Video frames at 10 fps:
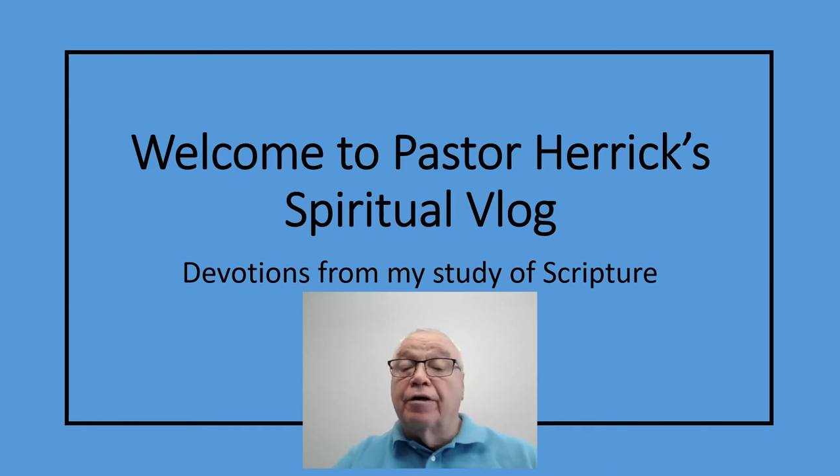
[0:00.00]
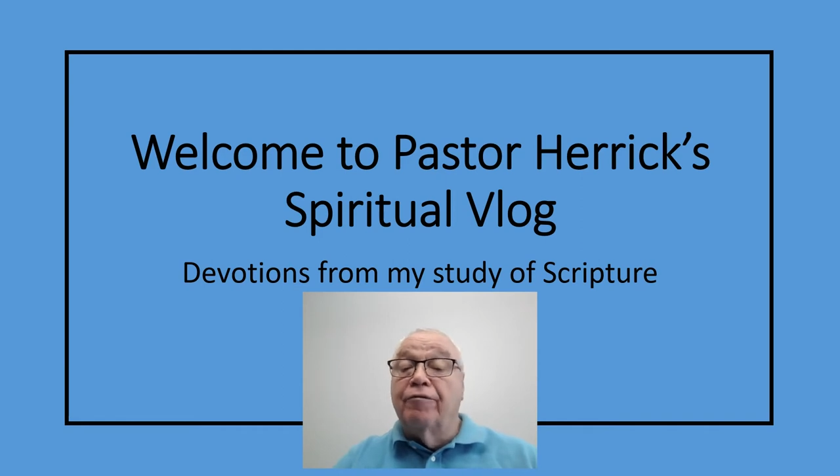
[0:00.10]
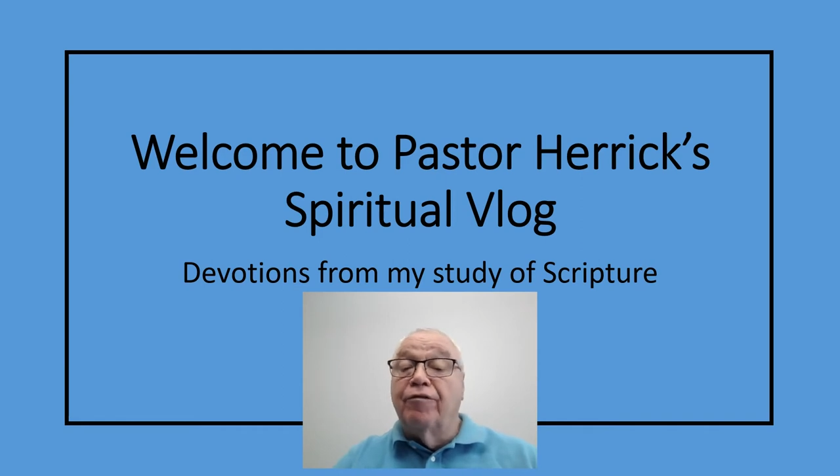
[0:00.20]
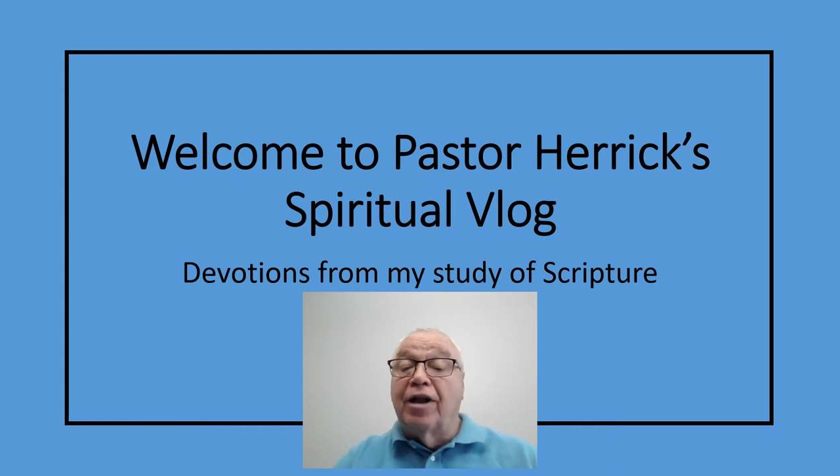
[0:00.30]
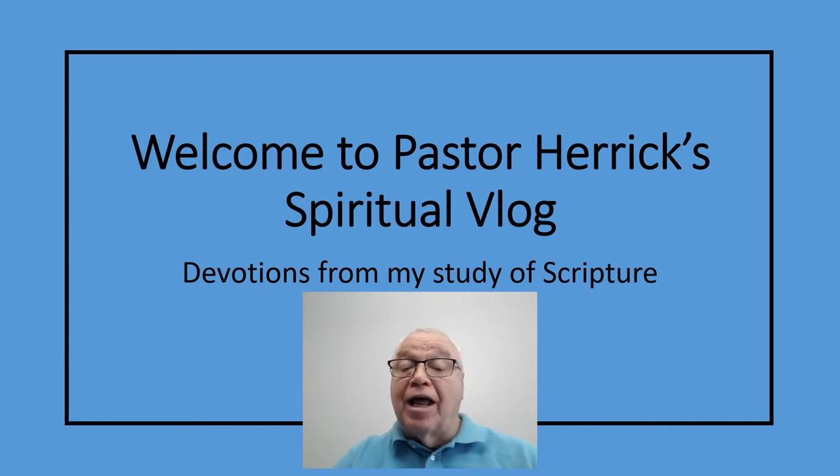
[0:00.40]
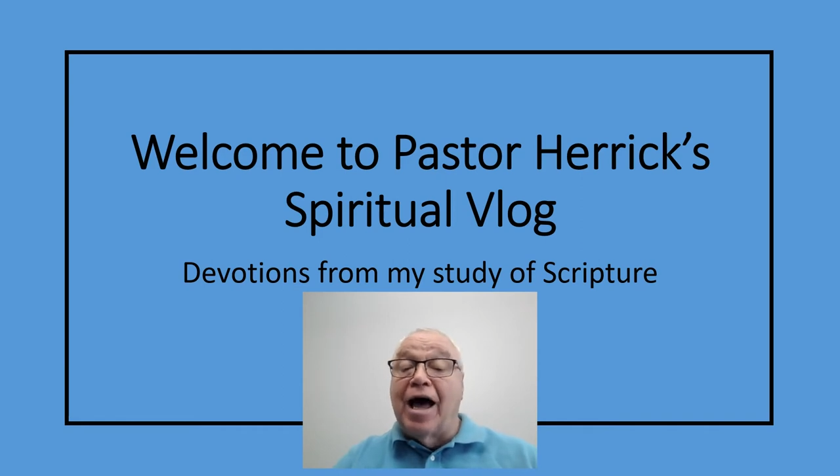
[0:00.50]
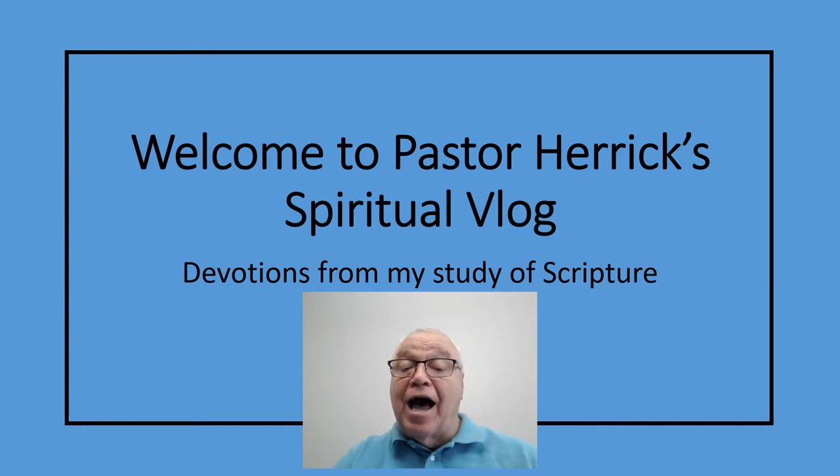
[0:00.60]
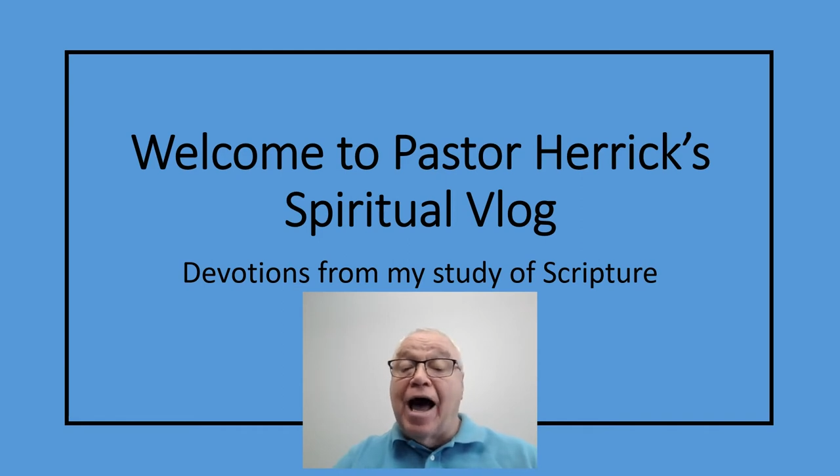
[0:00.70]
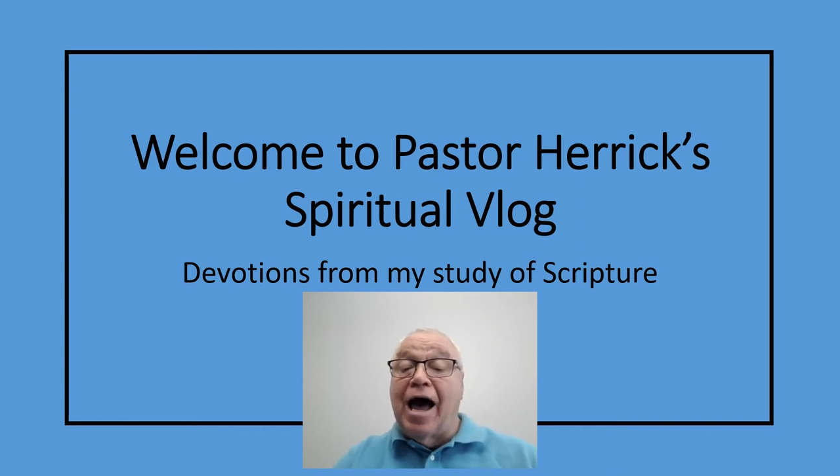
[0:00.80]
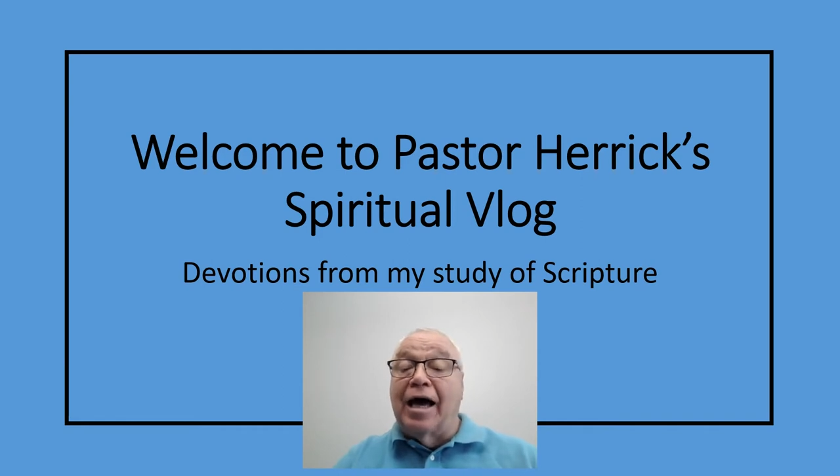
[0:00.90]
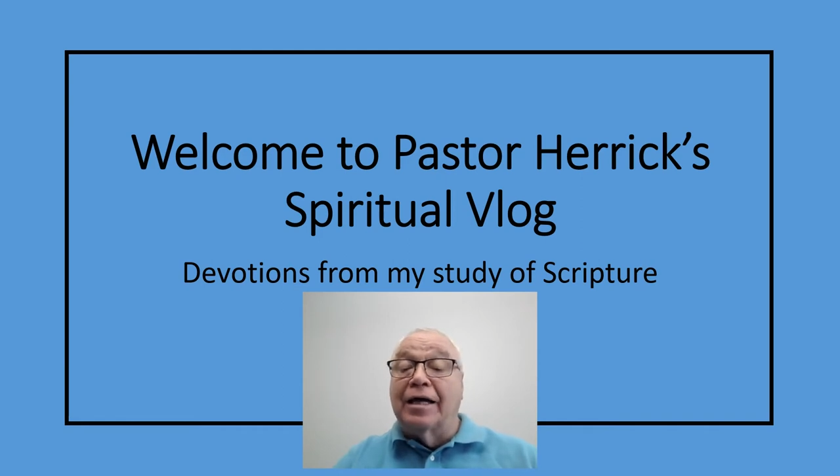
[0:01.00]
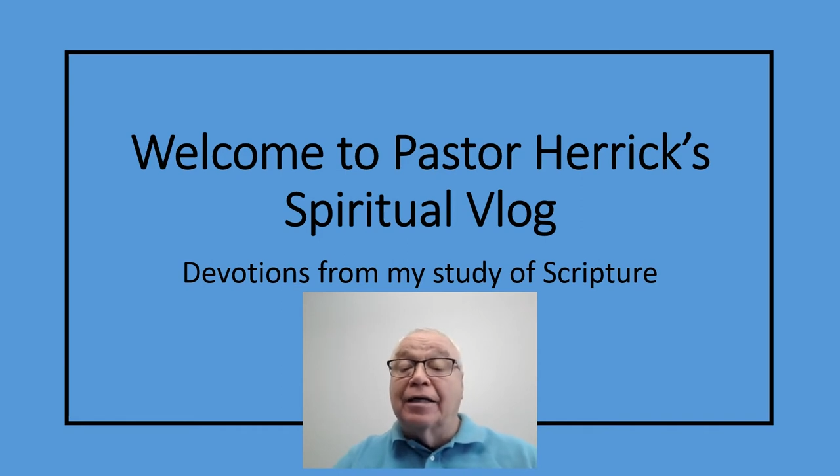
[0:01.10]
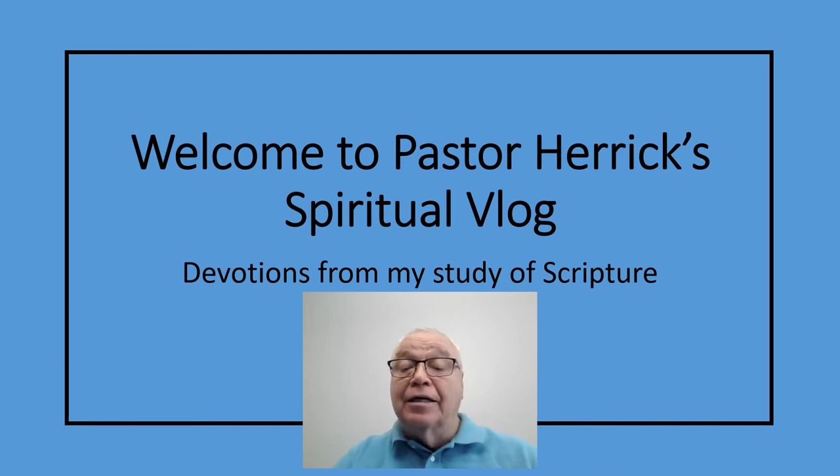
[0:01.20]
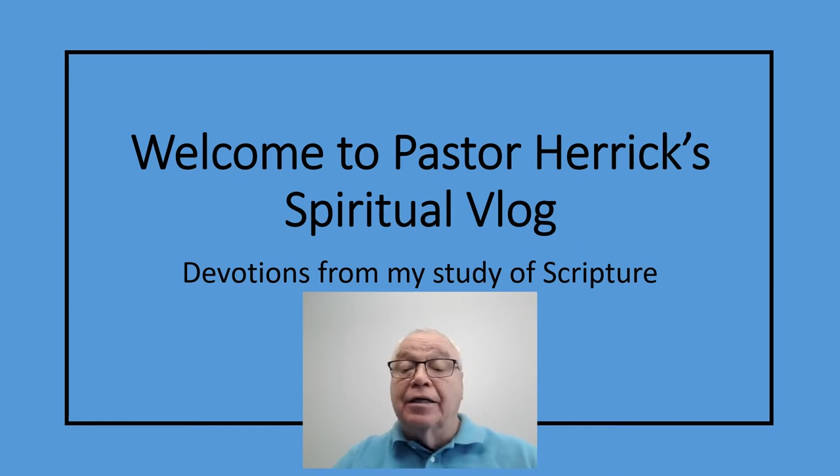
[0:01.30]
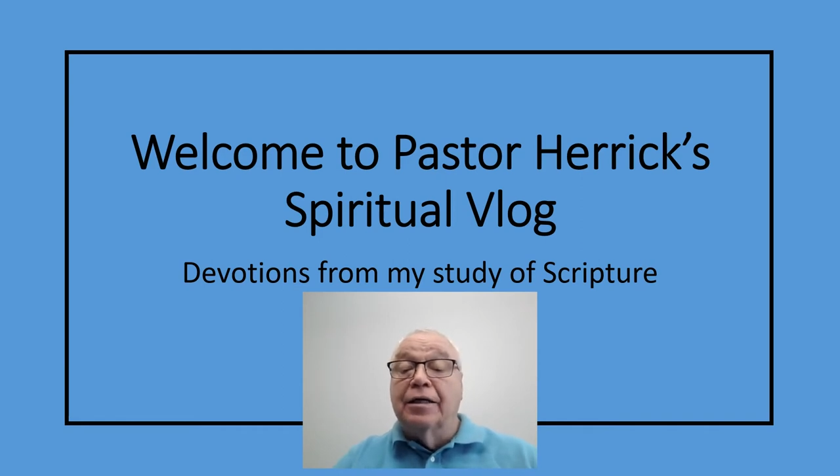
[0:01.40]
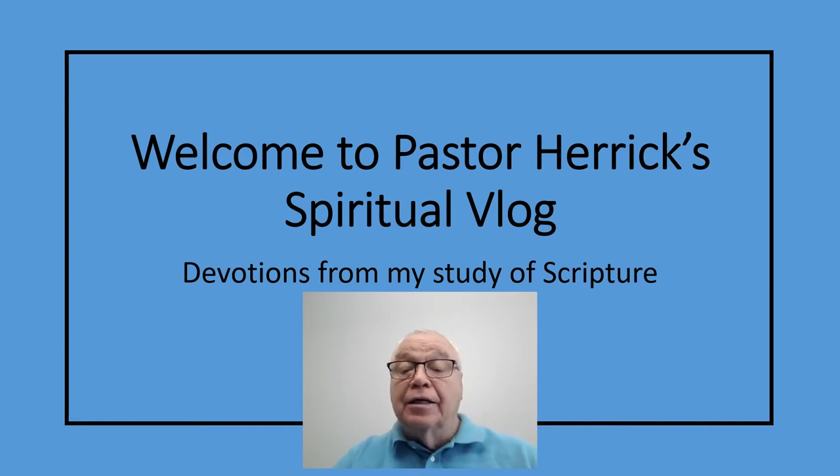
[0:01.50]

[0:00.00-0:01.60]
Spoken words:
a vlog.